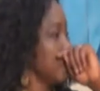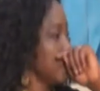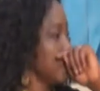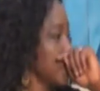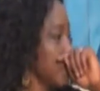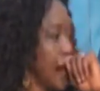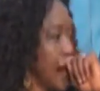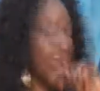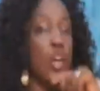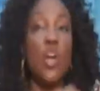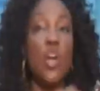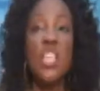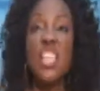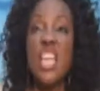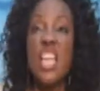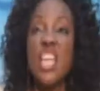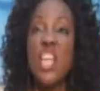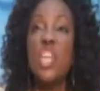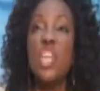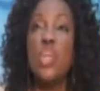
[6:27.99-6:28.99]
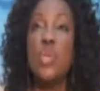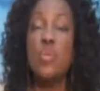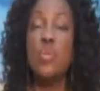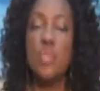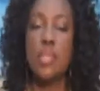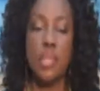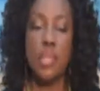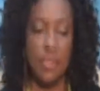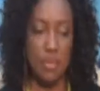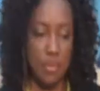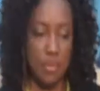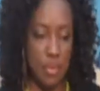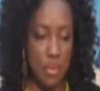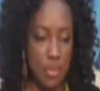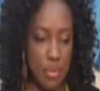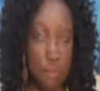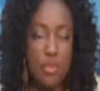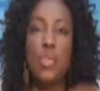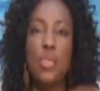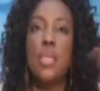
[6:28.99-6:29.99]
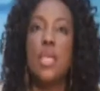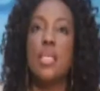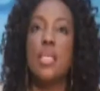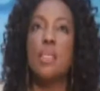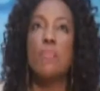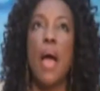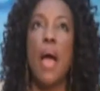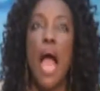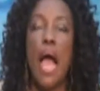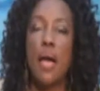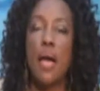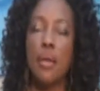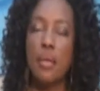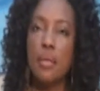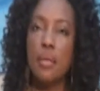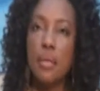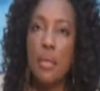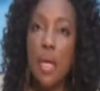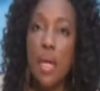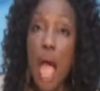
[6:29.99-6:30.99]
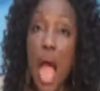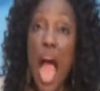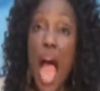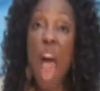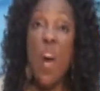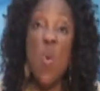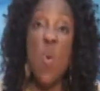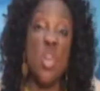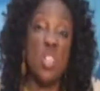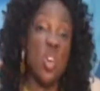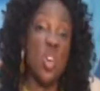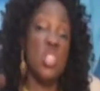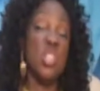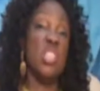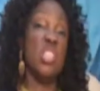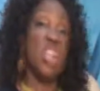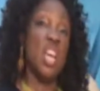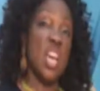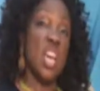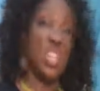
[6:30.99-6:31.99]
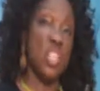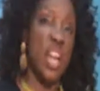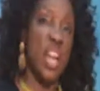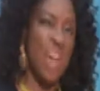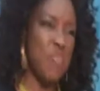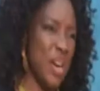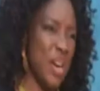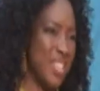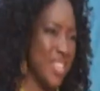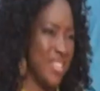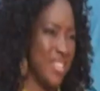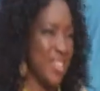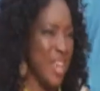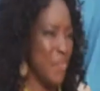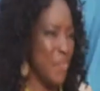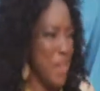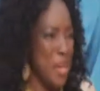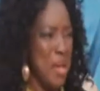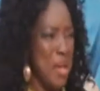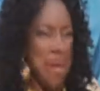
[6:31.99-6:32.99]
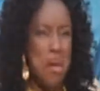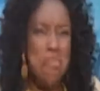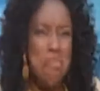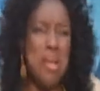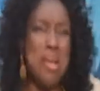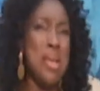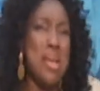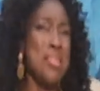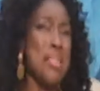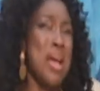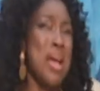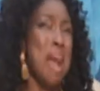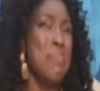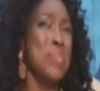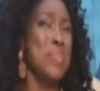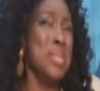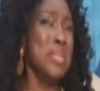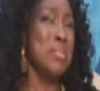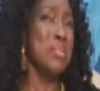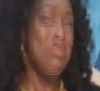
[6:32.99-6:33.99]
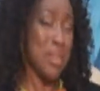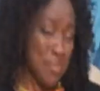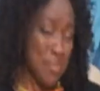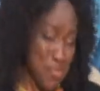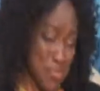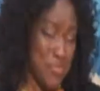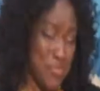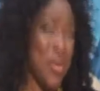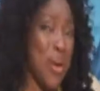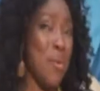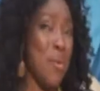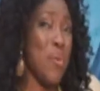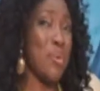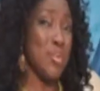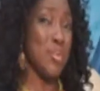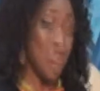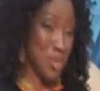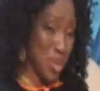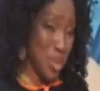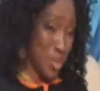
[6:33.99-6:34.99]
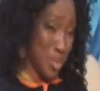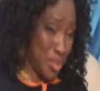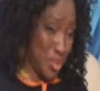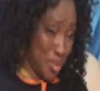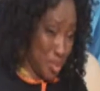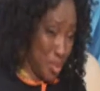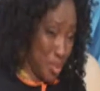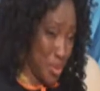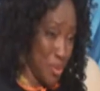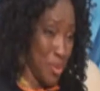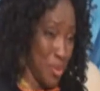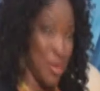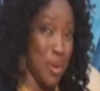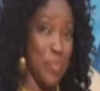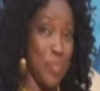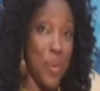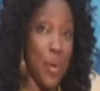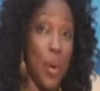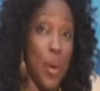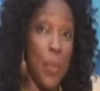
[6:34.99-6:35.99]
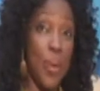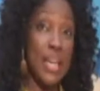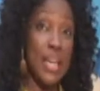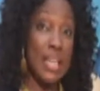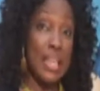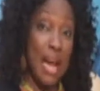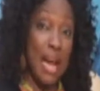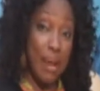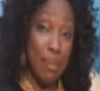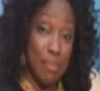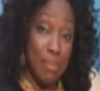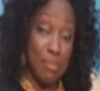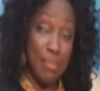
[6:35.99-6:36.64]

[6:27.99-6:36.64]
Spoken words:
a concert in Houston 2 years back. I was on stage, like by this time. When the thing happened in Trent before, I was just, coming up. But now,